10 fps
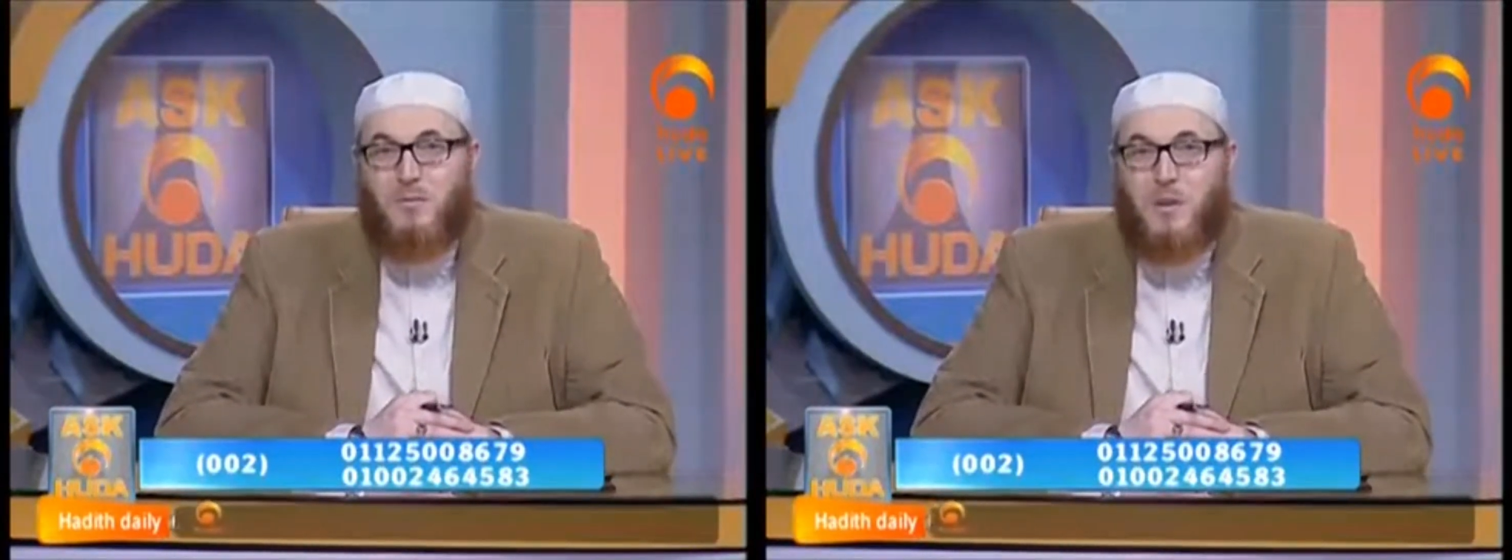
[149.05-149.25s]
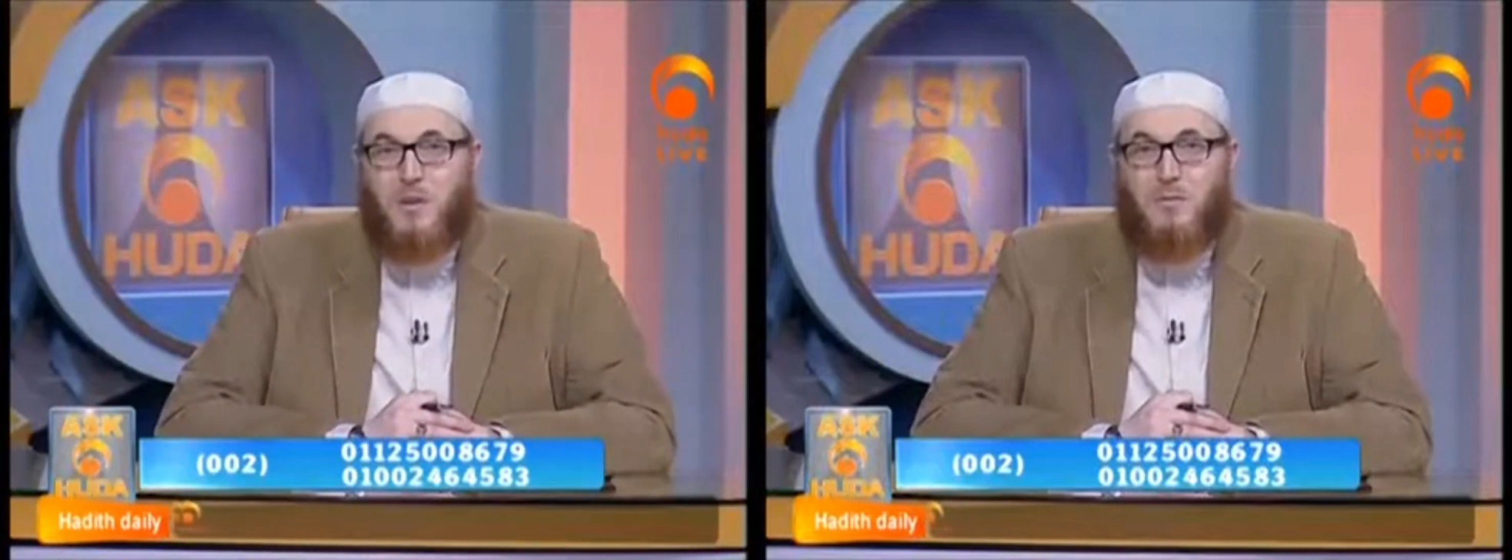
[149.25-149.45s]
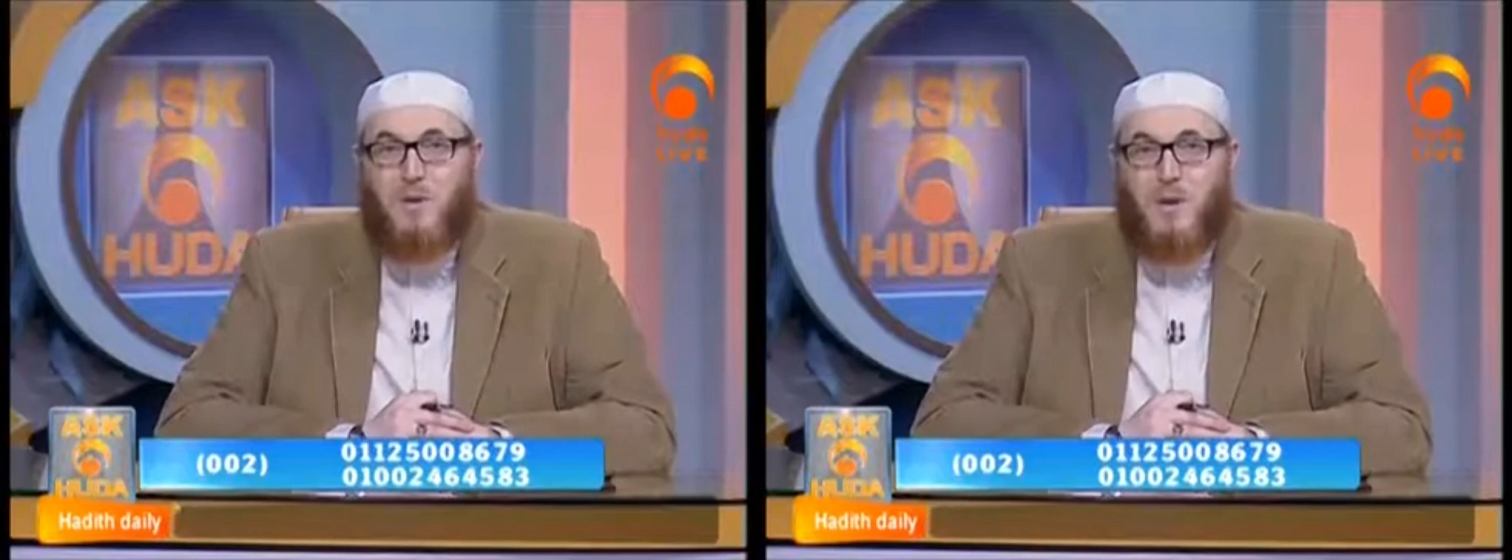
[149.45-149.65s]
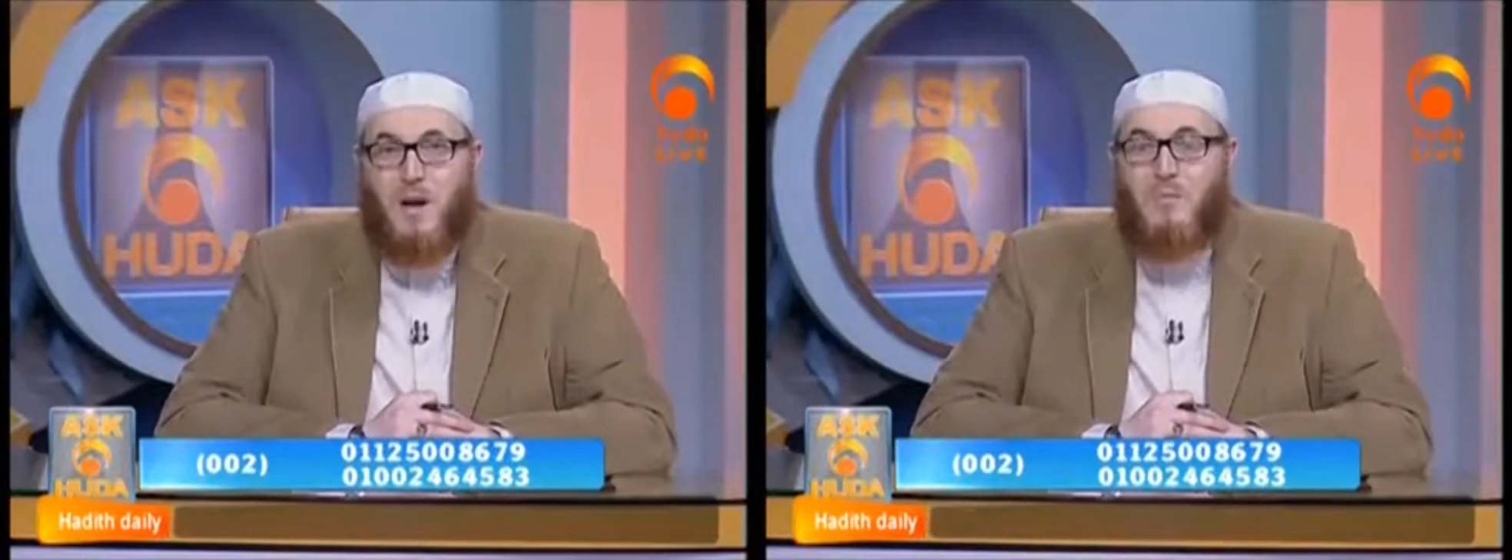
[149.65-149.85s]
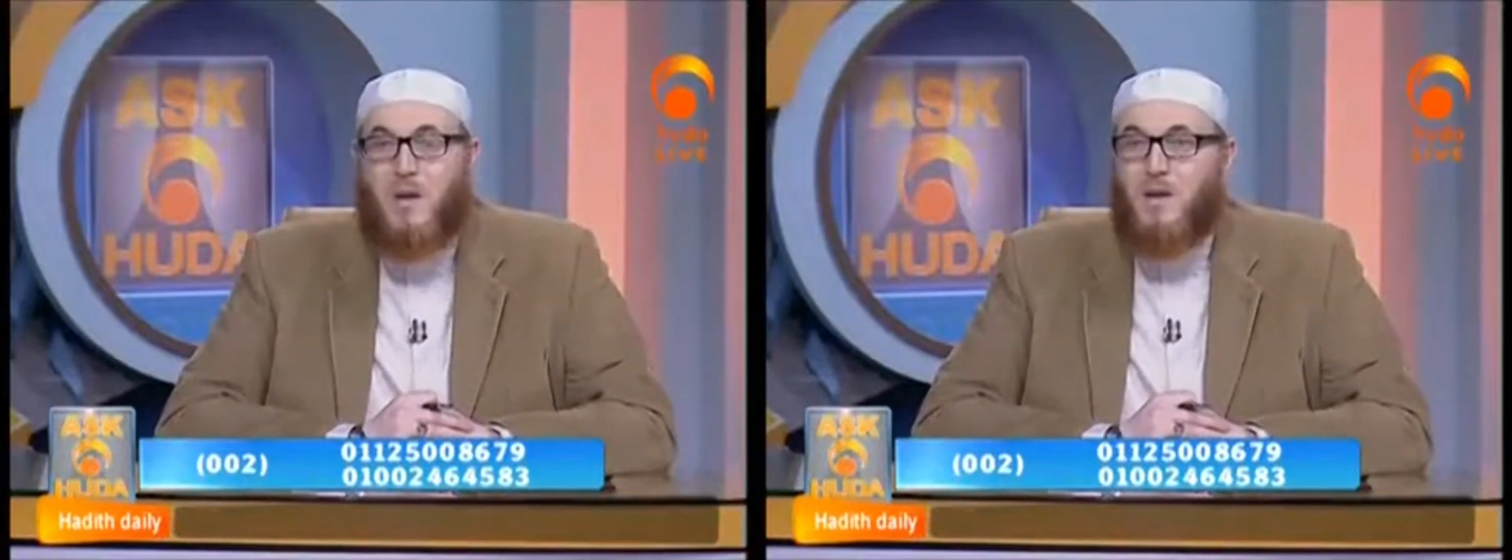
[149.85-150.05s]
beard would
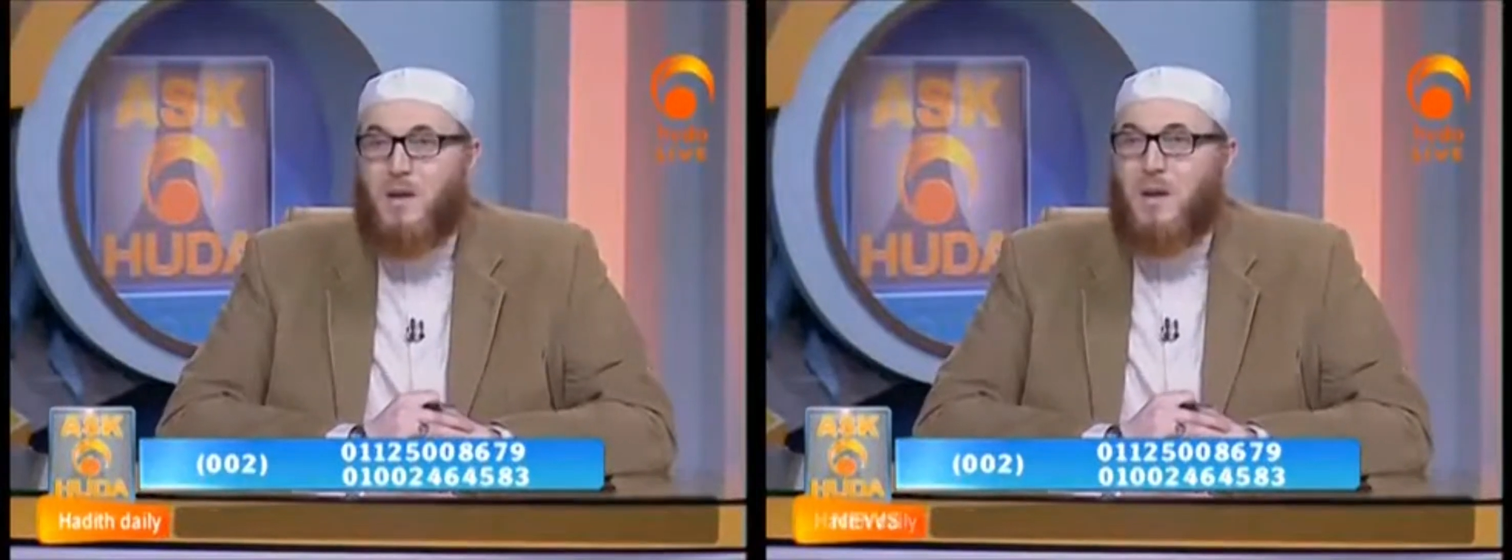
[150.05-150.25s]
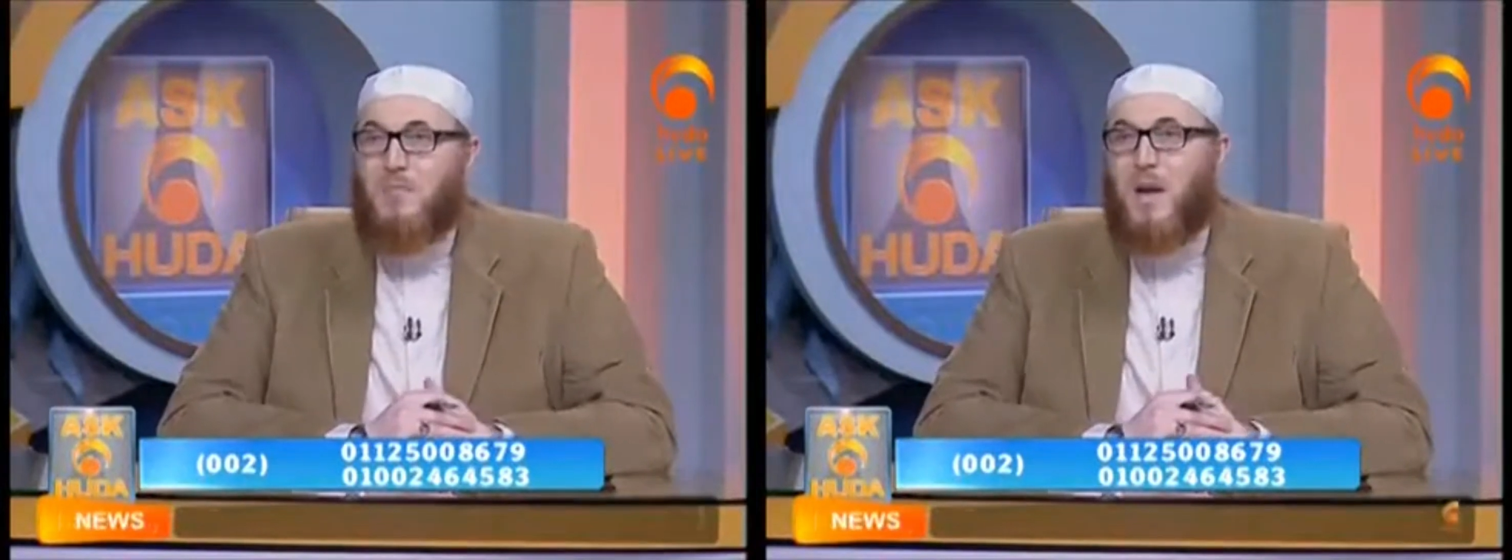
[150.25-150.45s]
not make you get